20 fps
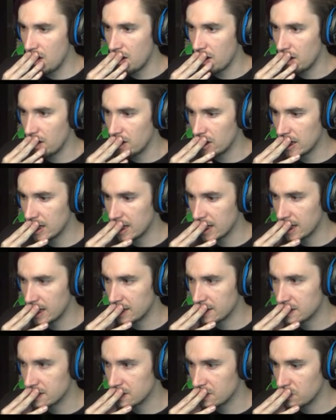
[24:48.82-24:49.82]

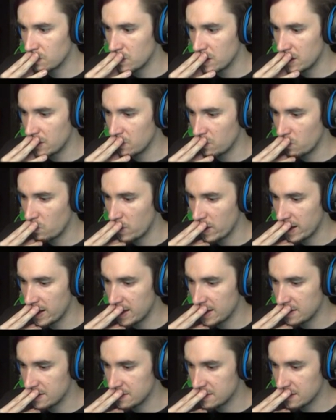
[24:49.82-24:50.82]
okay, so what
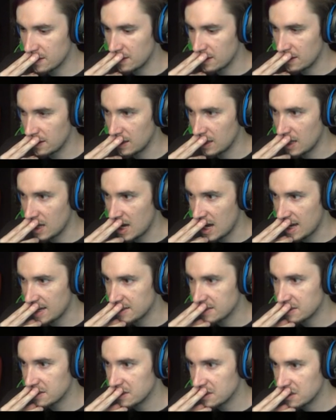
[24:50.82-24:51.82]
weighs a lot?
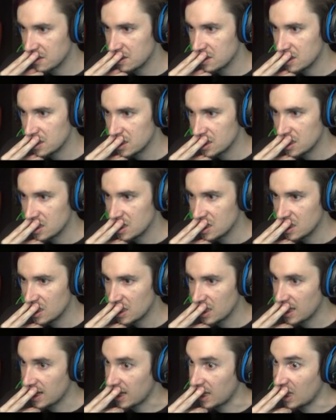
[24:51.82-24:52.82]

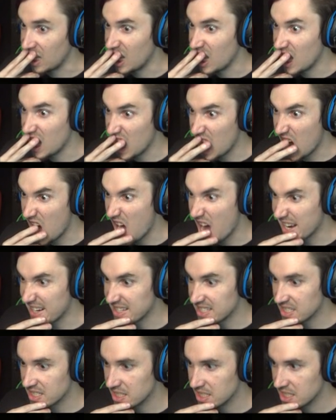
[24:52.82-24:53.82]
Like a lot.
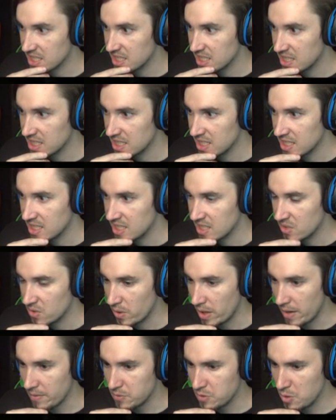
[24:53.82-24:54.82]

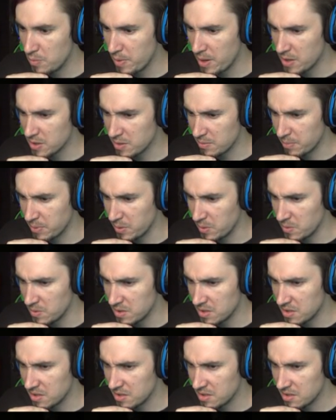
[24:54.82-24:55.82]
Do I have two pairs of
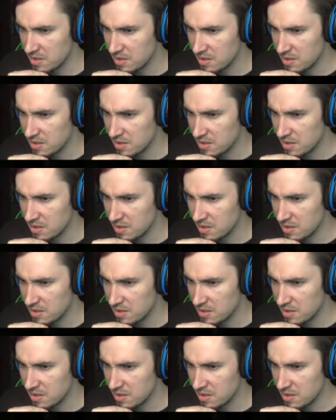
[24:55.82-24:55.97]
boots?